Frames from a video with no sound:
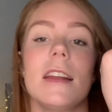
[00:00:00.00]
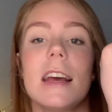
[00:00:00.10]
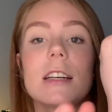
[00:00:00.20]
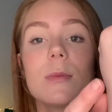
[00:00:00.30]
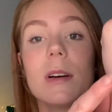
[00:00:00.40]

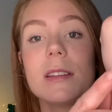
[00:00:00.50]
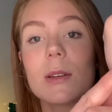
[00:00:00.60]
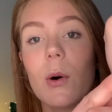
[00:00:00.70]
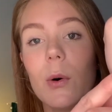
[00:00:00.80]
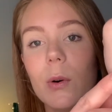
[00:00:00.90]
next one's
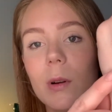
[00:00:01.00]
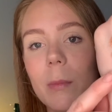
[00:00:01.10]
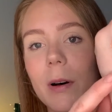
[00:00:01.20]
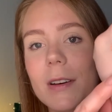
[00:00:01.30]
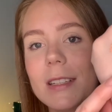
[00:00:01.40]
called
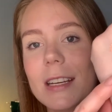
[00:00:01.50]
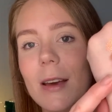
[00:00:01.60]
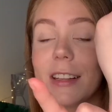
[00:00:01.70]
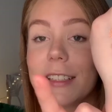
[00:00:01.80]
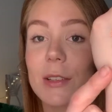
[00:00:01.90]
Posse,
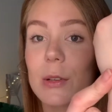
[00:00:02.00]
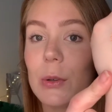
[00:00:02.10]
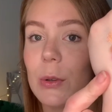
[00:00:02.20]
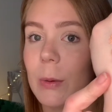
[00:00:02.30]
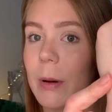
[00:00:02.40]
this
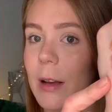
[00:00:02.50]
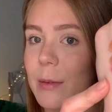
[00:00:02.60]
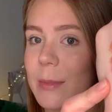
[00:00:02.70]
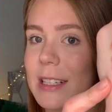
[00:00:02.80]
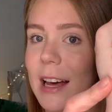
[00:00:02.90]
cool purple
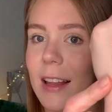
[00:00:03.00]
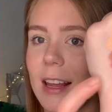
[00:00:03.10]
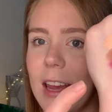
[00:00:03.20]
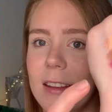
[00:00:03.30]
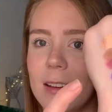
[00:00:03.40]
metallic.
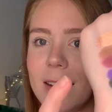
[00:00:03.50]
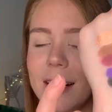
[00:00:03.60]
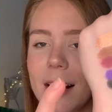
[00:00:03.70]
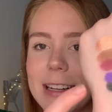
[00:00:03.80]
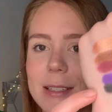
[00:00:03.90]
And then the
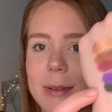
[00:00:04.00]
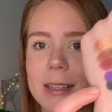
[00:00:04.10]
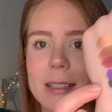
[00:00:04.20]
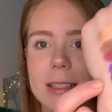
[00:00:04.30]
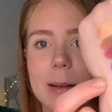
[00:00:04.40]
last
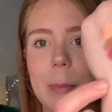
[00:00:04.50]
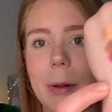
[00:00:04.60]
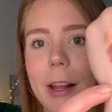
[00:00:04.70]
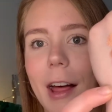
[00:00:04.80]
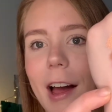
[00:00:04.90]
one's the
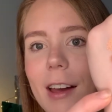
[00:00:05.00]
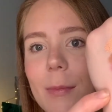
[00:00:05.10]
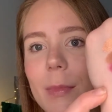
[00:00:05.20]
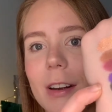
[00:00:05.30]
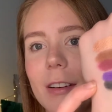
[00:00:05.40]
black,
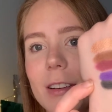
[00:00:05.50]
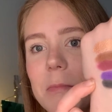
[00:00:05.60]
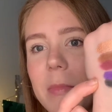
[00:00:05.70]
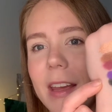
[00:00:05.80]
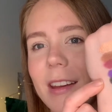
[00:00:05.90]
but to
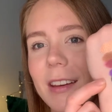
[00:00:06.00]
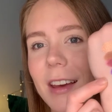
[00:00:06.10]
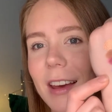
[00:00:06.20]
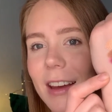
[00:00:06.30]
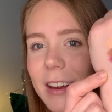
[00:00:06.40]
me
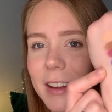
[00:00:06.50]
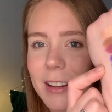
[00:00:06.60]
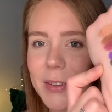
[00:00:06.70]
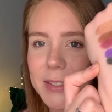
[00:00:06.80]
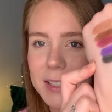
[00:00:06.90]
it
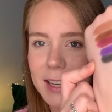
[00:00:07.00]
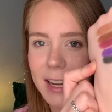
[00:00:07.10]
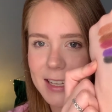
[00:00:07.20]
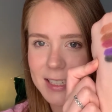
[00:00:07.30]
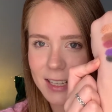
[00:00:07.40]
looks like it
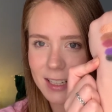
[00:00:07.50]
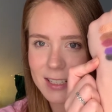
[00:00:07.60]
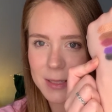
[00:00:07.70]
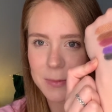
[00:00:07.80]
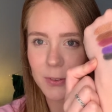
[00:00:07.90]
has a hint
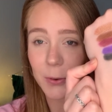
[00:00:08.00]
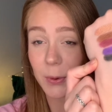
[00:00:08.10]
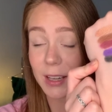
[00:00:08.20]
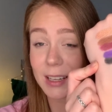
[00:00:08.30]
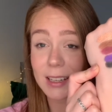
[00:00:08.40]
of
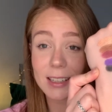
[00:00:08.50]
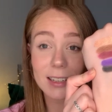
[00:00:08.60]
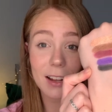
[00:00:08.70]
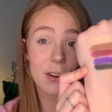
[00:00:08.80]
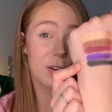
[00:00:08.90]
green in it.
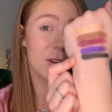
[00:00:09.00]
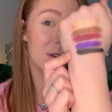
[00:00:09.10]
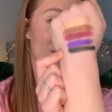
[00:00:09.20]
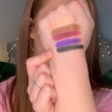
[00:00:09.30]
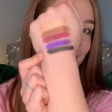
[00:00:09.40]
I don't know
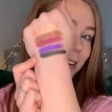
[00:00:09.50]
whether you